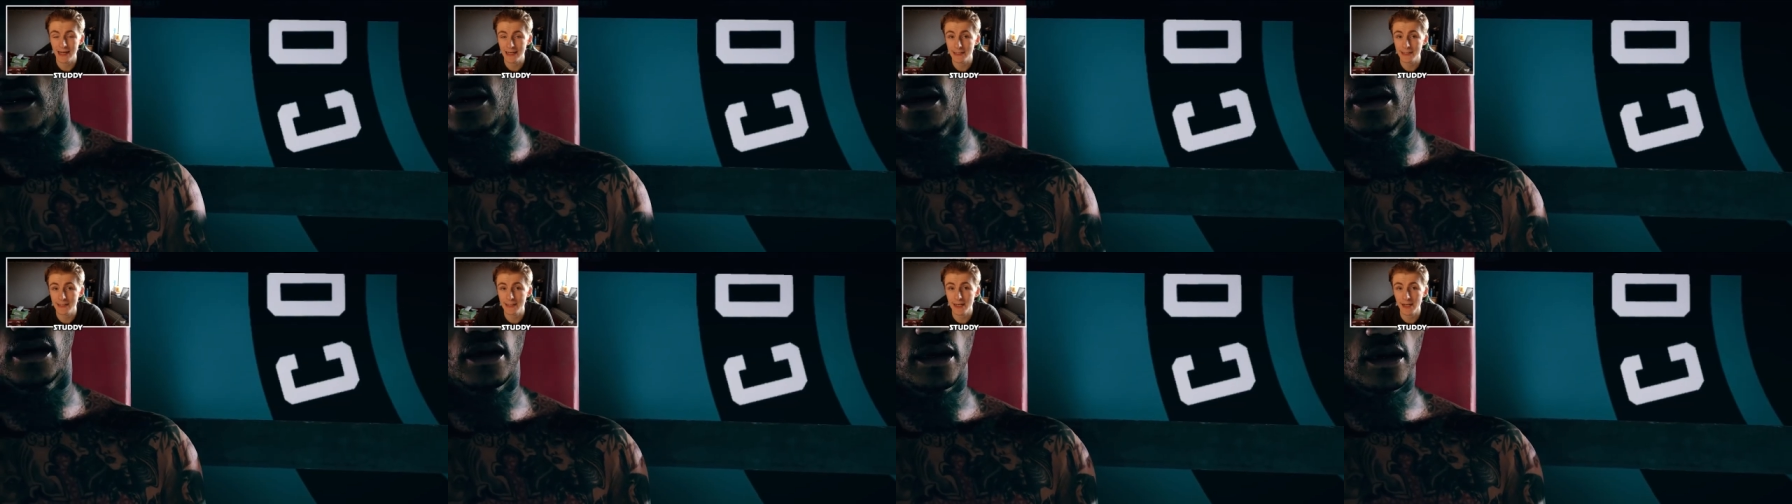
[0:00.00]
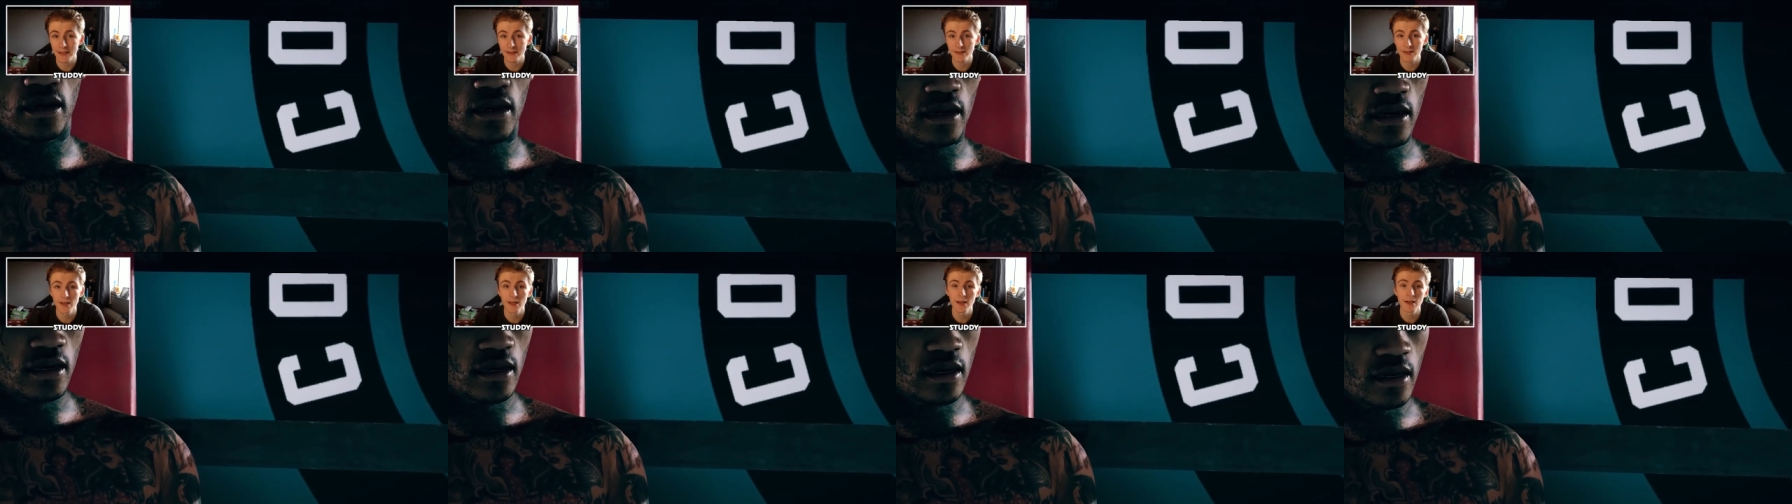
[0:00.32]

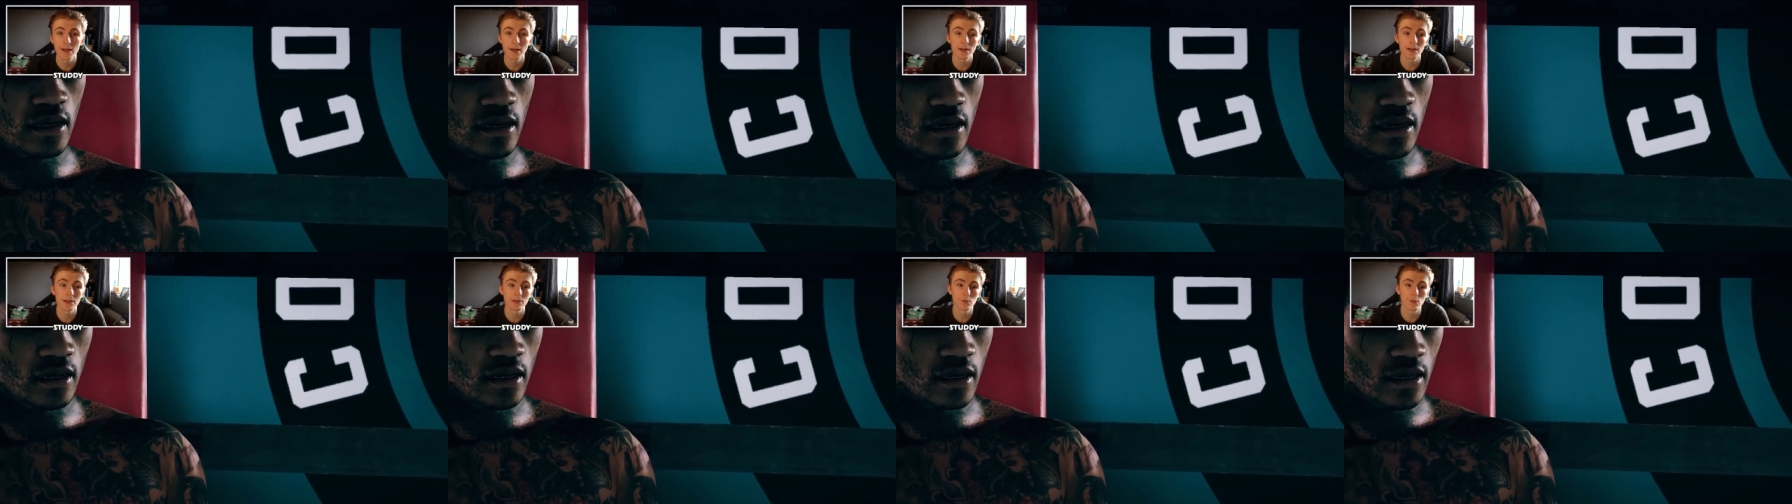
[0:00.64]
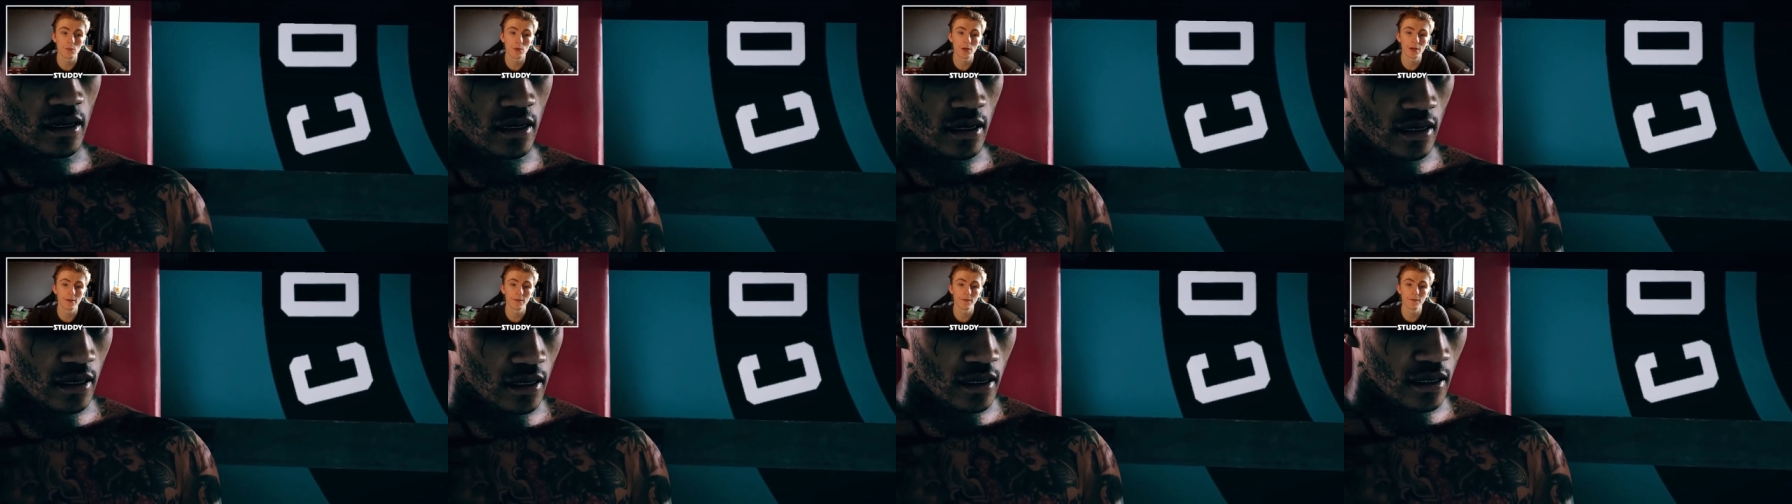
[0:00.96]
Adidas because
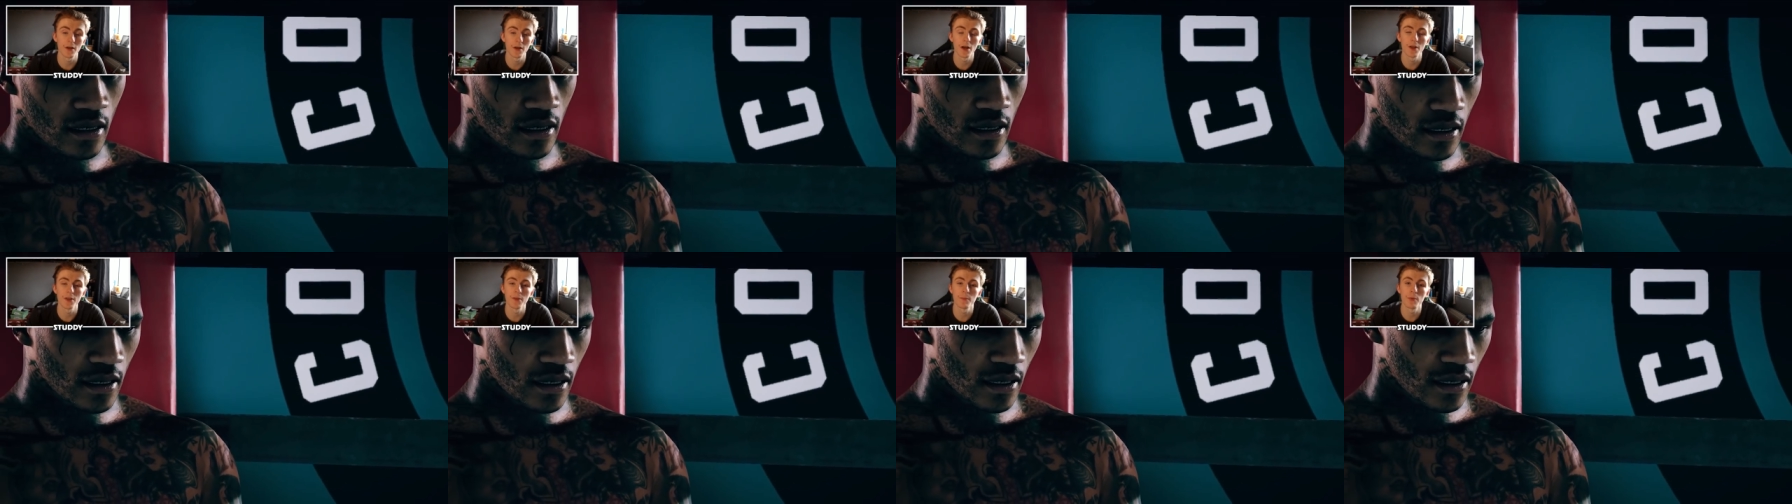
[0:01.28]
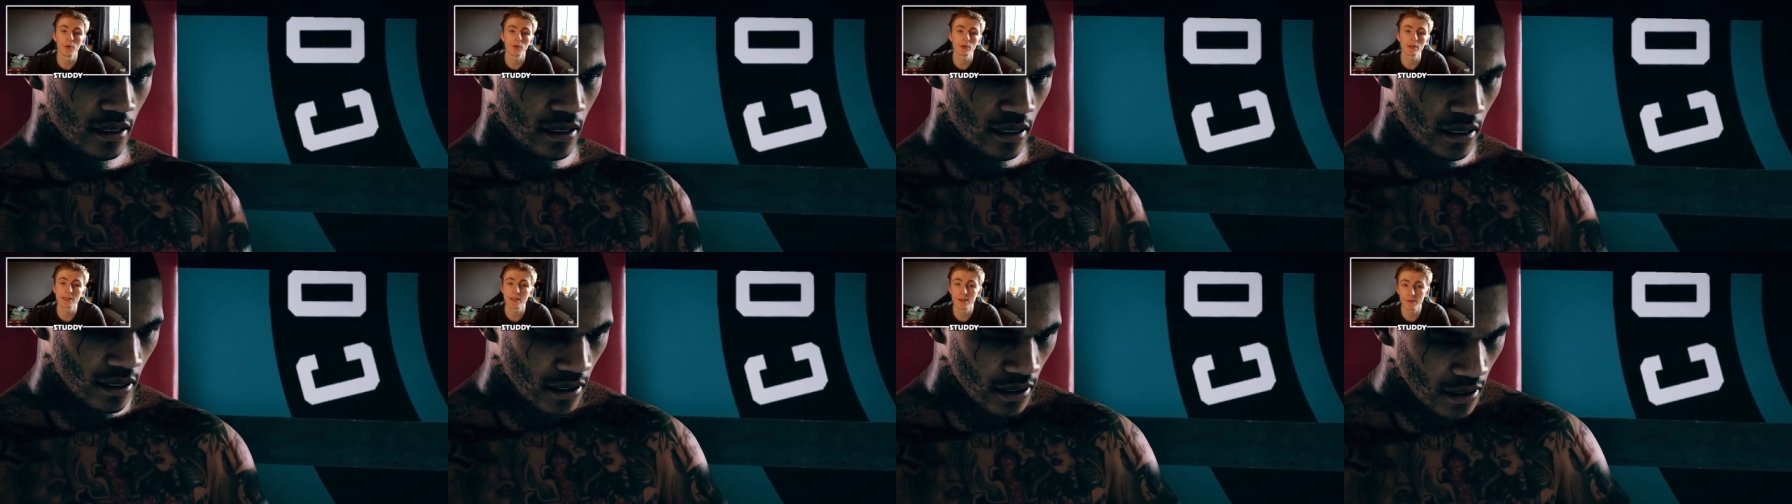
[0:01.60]
one of uh, the
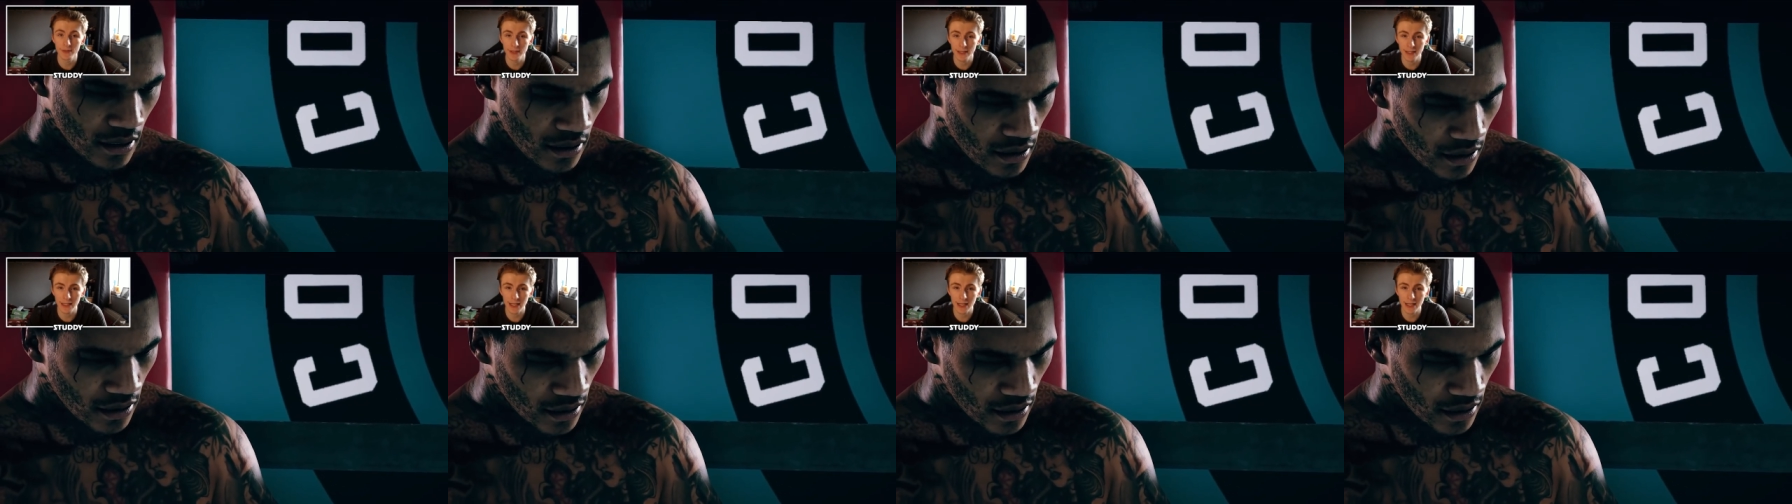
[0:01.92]
boxes that are in the